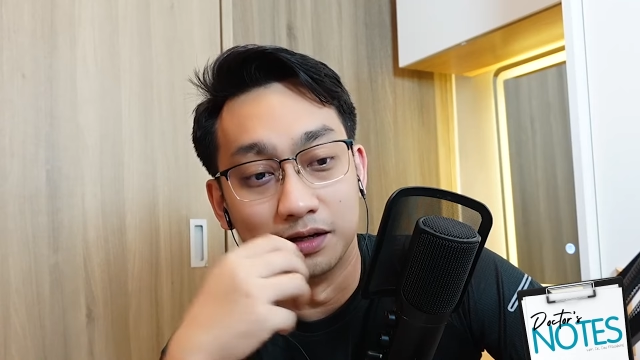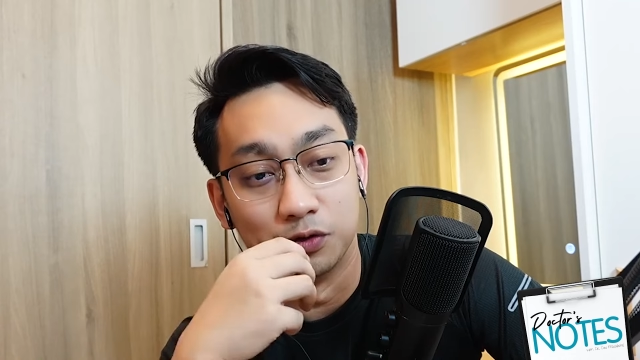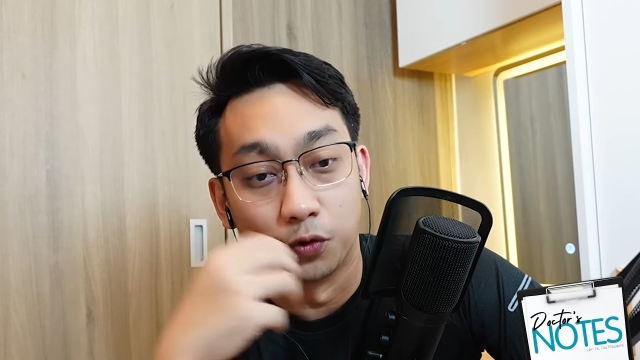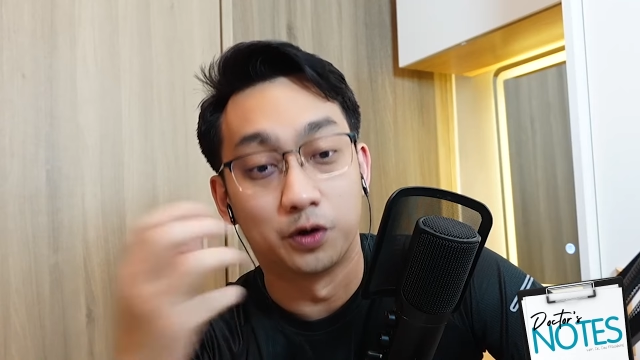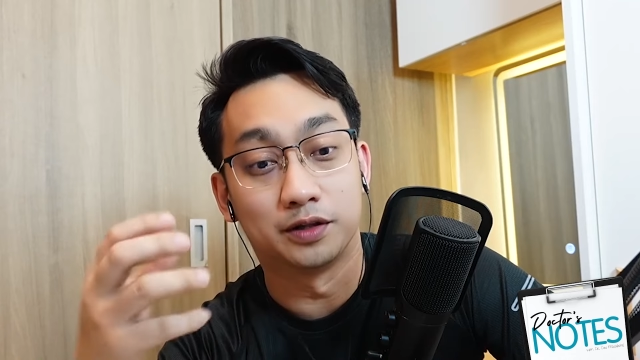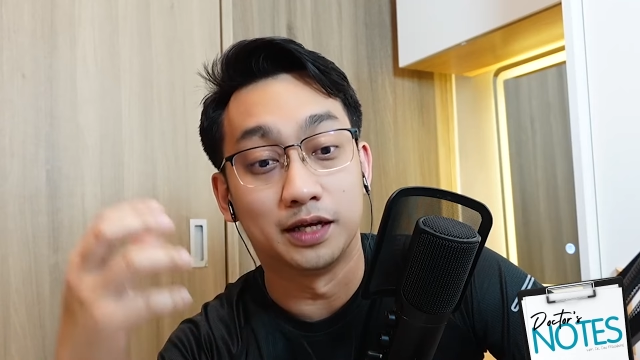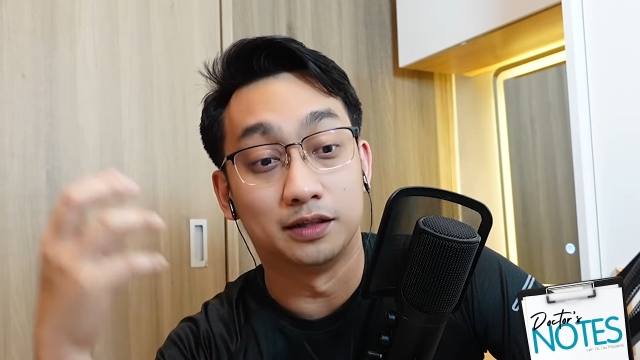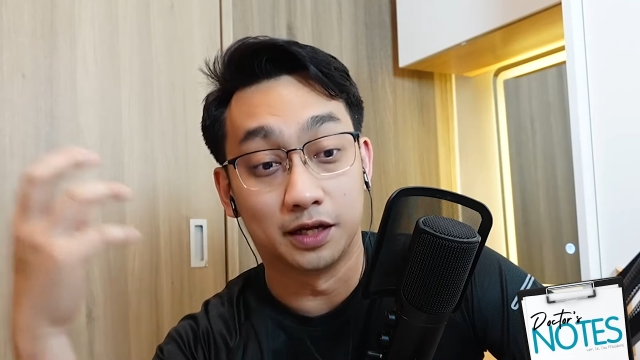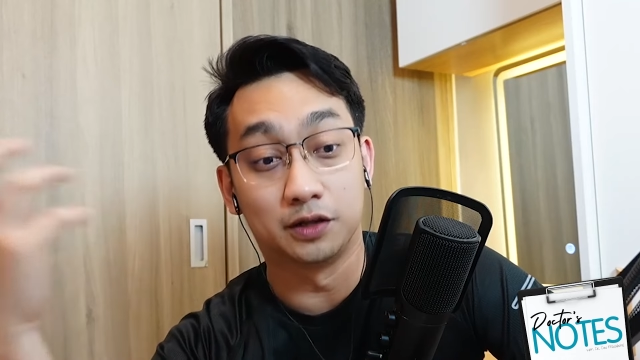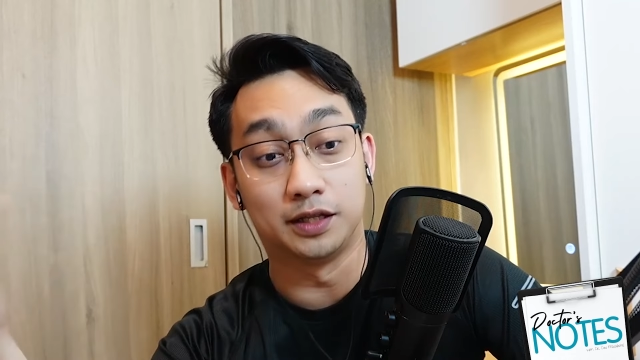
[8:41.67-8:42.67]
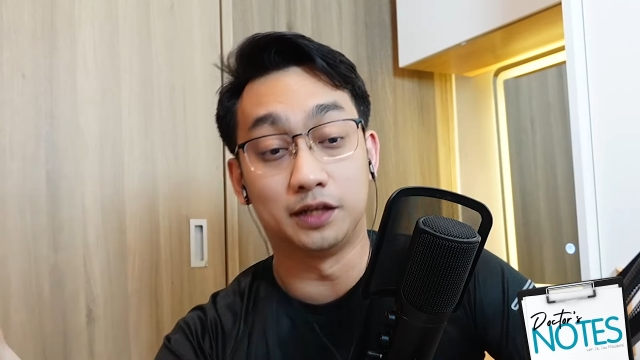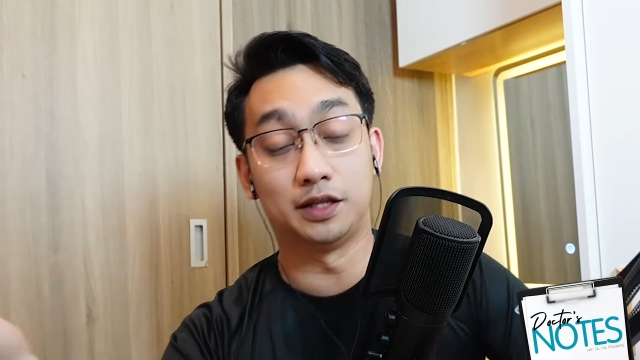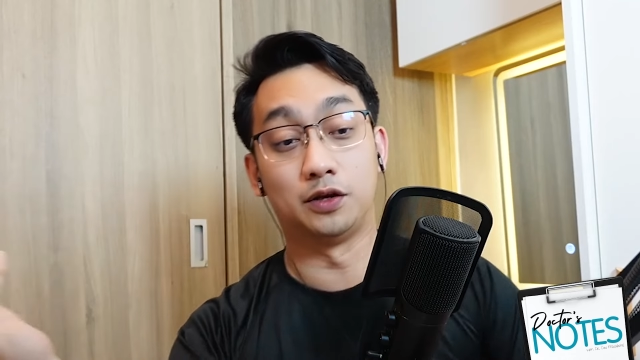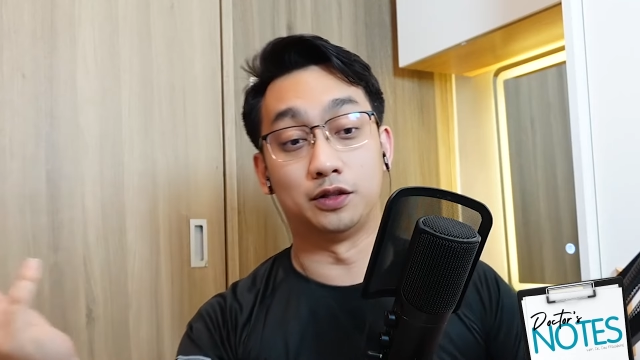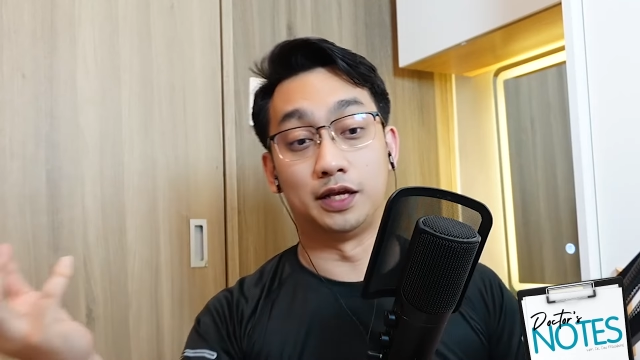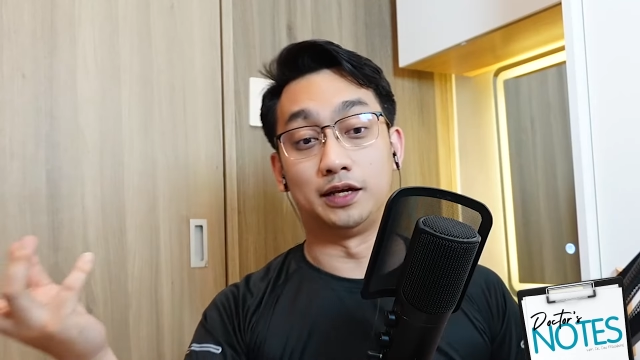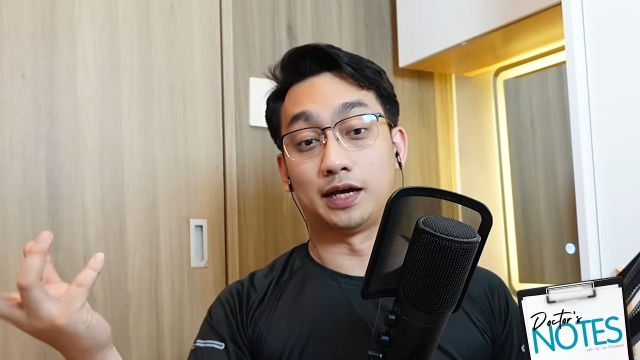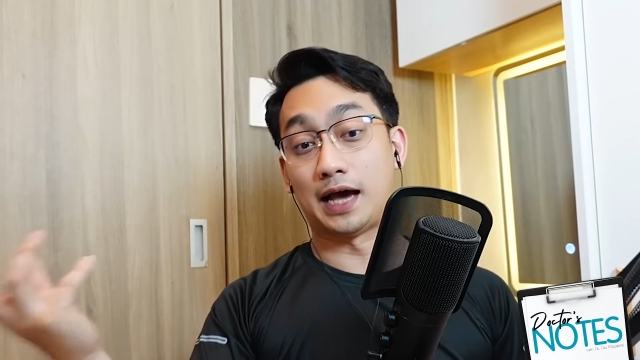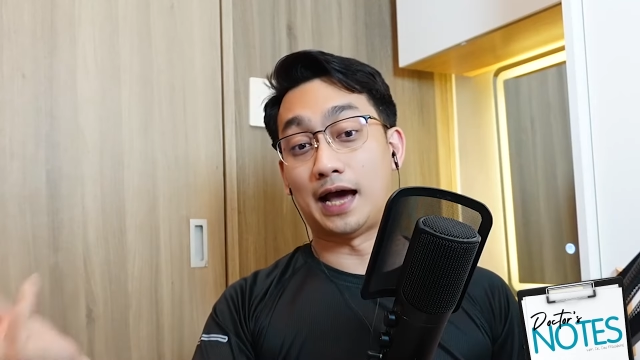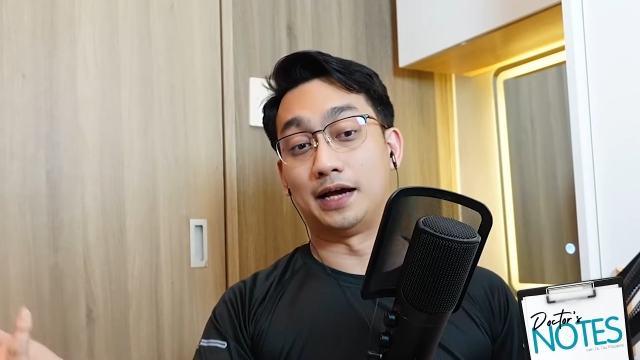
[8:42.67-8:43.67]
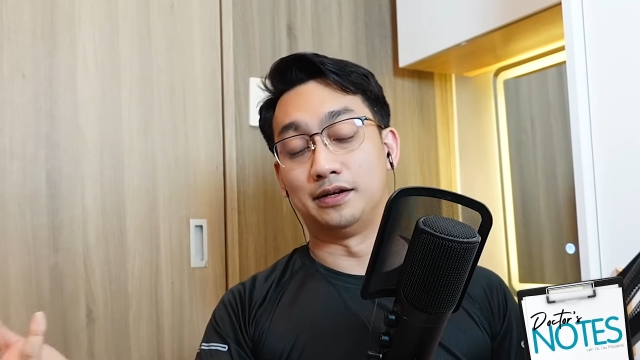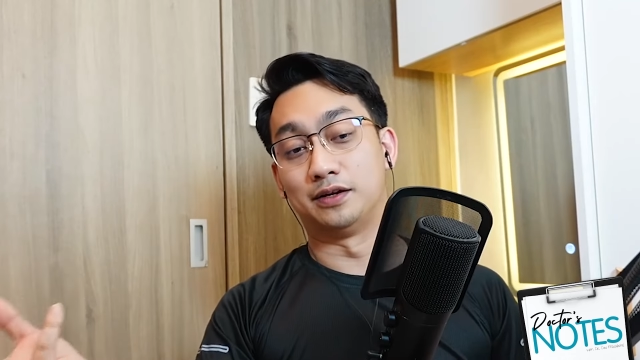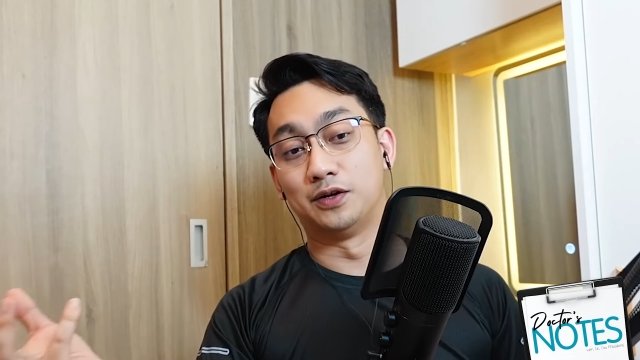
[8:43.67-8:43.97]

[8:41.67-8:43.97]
or they had